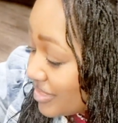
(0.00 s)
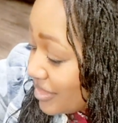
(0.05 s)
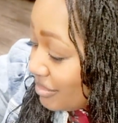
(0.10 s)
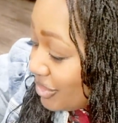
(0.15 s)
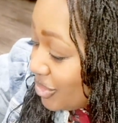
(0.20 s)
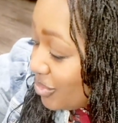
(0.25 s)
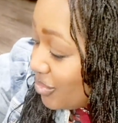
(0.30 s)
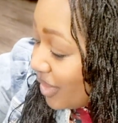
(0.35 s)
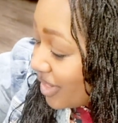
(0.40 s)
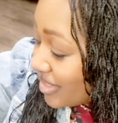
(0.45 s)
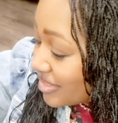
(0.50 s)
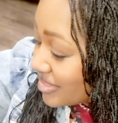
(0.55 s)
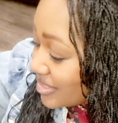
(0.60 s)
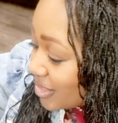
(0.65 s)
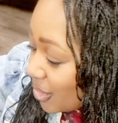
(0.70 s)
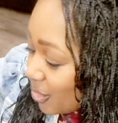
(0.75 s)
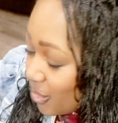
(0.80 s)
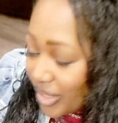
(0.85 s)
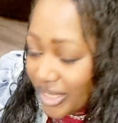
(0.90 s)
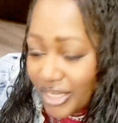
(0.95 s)
Some of you are
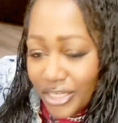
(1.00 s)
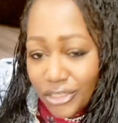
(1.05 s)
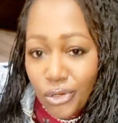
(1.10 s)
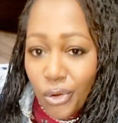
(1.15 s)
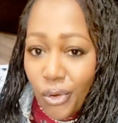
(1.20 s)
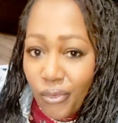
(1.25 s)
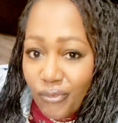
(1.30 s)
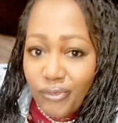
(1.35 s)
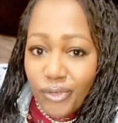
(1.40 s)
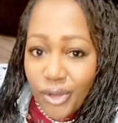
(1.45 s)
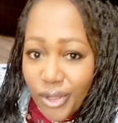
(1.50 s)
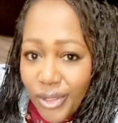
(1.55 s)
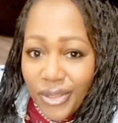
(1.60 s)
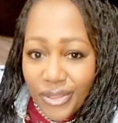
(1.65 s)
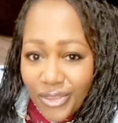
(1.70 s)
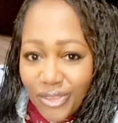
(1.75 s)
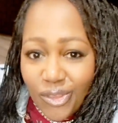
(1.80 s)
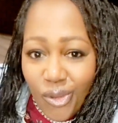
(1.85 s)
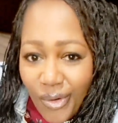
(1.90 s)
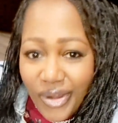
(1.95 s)
so in your
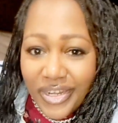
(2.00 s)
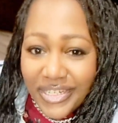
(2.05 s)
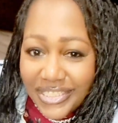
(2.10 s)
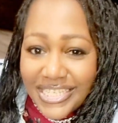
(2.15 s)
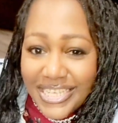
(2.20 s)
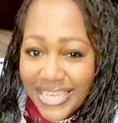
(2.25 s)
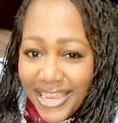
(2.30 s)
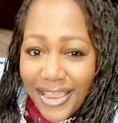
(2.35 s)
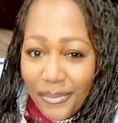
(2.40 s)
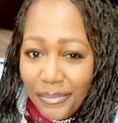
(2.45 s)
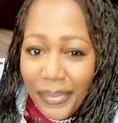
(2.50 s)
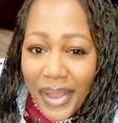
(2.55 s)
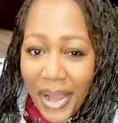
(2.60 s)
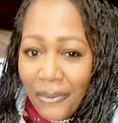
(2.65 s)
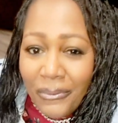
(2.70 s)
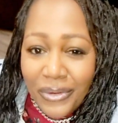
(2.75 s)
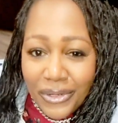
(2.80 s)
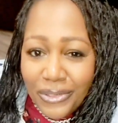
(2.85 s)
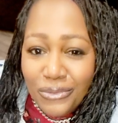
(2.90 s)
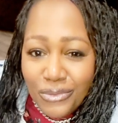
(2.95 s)
full authority and
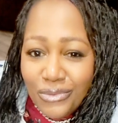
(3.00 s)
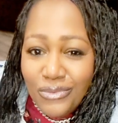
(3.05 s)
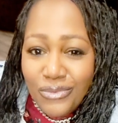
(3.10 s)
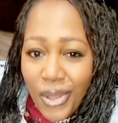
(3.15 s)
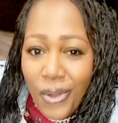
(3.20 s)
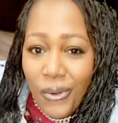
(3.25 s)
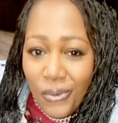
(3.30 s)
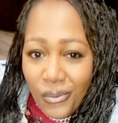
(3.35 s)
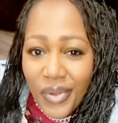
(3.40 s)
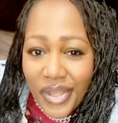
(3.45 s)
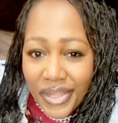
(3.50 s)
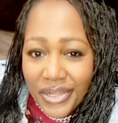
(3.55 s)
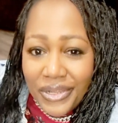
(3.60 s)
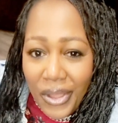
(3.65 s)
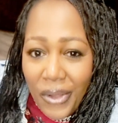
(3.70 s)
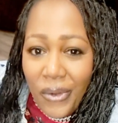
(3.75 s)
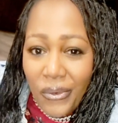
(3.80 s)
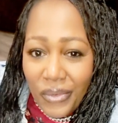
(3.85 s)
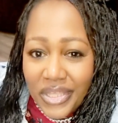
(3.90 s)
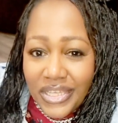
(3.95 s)
power. You know what
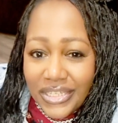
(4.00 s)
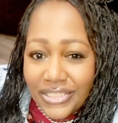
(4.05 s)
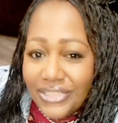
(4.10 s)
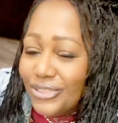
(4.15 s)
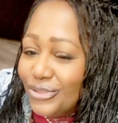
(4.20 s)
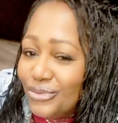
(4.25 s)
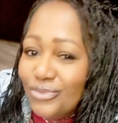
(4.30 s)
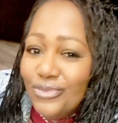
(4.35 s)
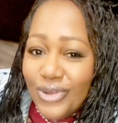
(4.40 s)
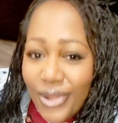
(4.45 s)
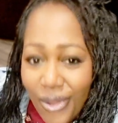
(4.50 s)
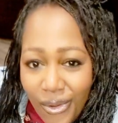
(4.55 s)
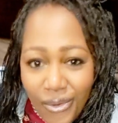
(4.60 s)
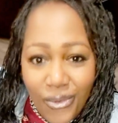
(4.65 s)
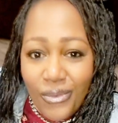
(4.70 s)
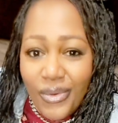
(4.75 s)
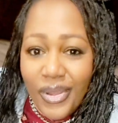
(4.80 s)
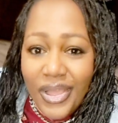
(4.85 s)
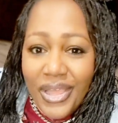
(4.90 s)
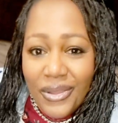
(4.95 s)
go is. You
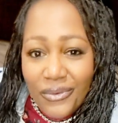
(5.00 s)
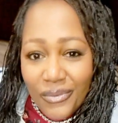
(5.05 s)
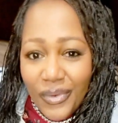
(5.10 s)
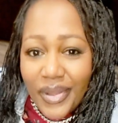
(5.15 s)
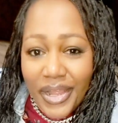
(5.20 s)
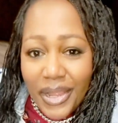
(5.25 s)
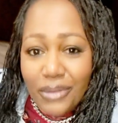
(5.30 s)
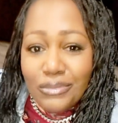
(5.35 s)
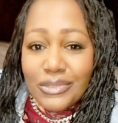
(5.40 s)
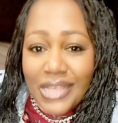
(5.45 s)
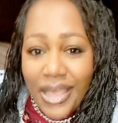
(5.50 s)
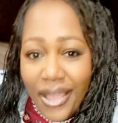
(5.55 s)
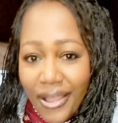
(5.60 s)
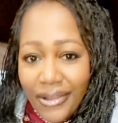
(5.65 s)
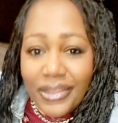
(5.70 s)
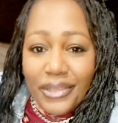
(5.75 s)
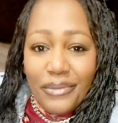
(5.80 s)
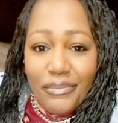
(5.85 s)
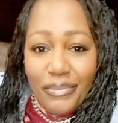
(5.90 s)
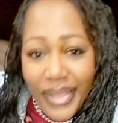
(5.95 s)
know what I'm
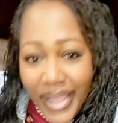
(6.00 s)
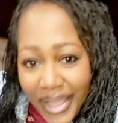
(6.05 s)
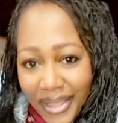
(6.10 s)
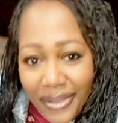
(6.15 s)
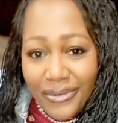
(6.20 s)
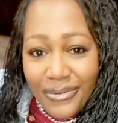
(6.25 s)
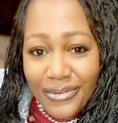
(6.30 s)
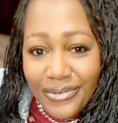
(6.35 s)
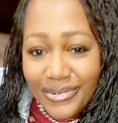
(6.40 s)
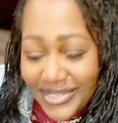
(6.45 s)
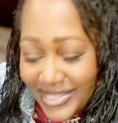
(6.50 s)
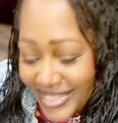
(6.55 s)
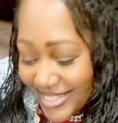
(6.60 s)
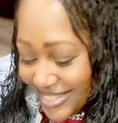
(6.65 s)
talking about.